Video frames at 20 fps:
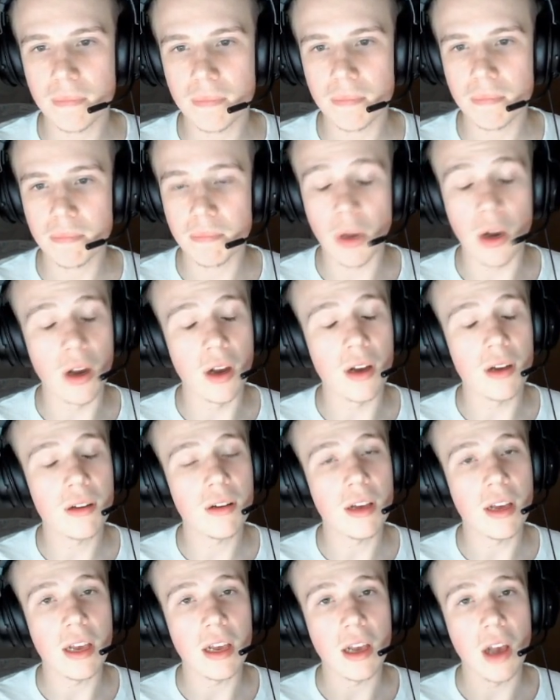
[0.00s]
But
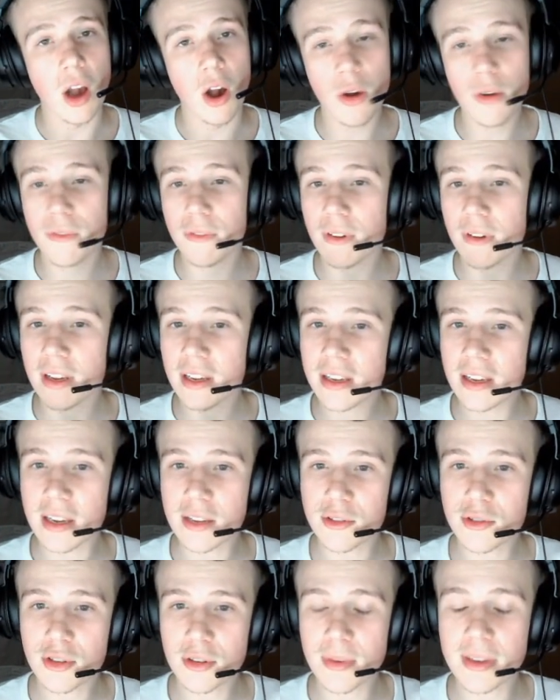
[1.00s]
hopefully
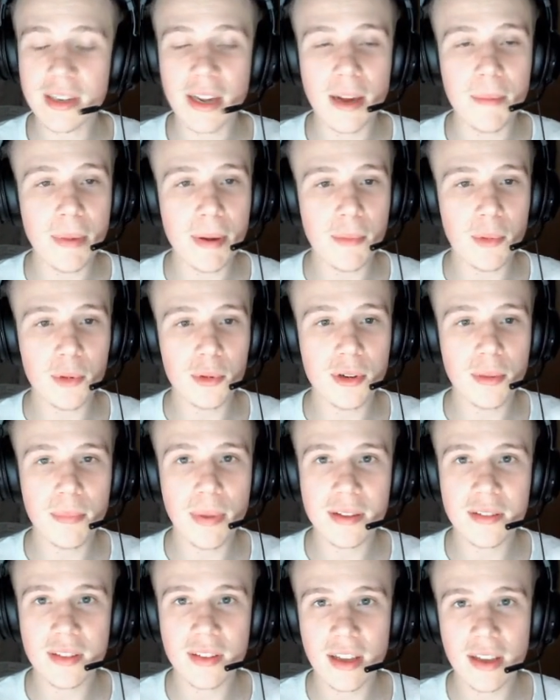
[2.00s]
it should make it a bit more
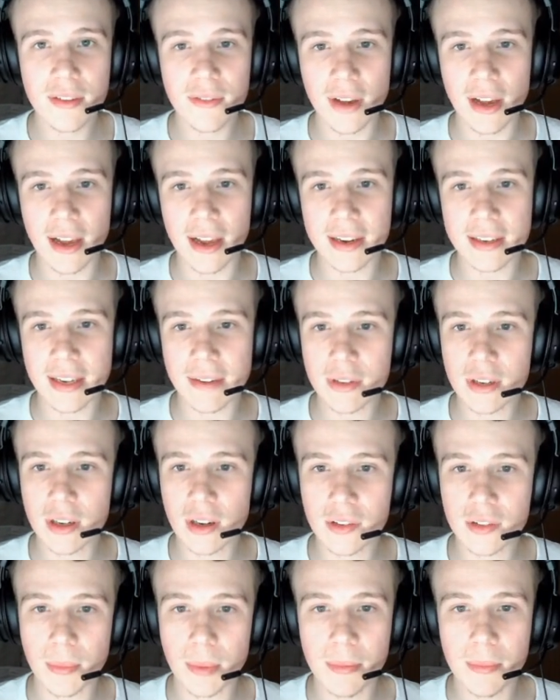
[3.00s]
competitive and give you
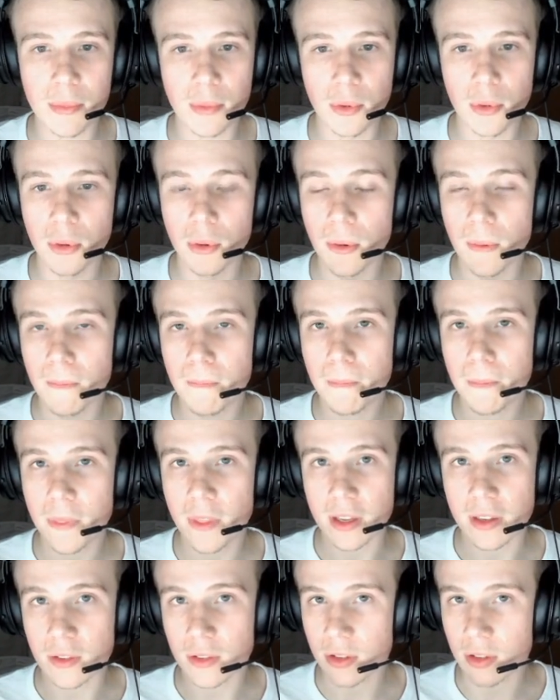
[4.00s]
guys a bit more
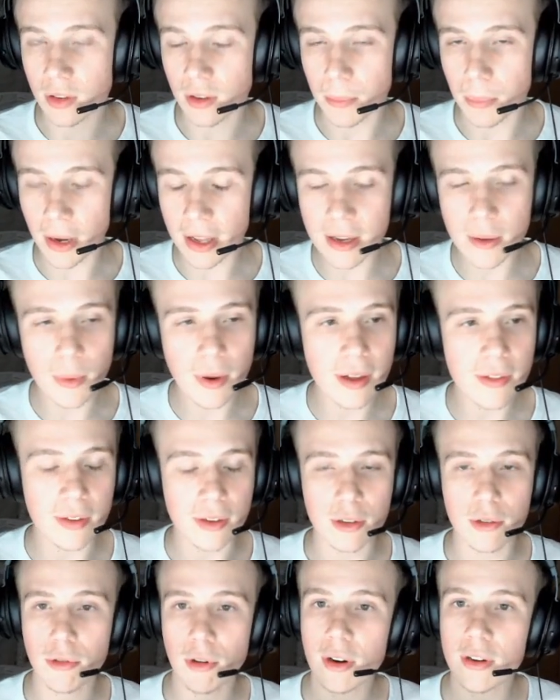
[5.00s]
things to play with
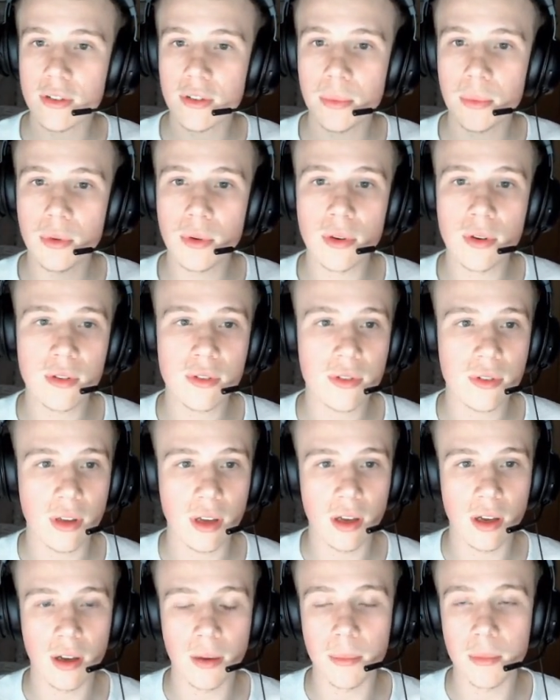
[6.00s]
and grind towards,
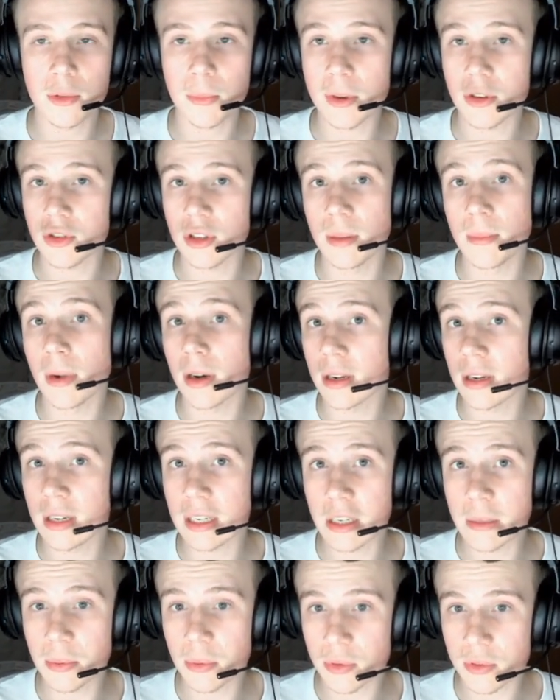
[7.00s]
especially the money
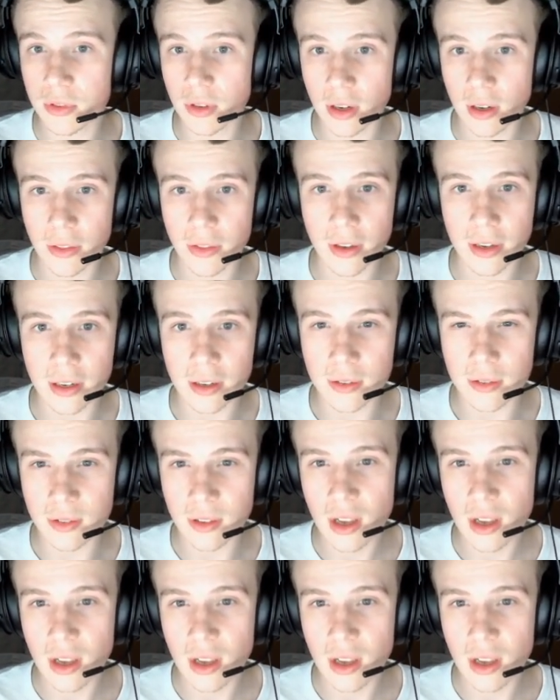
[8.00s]
leaderboard side of things.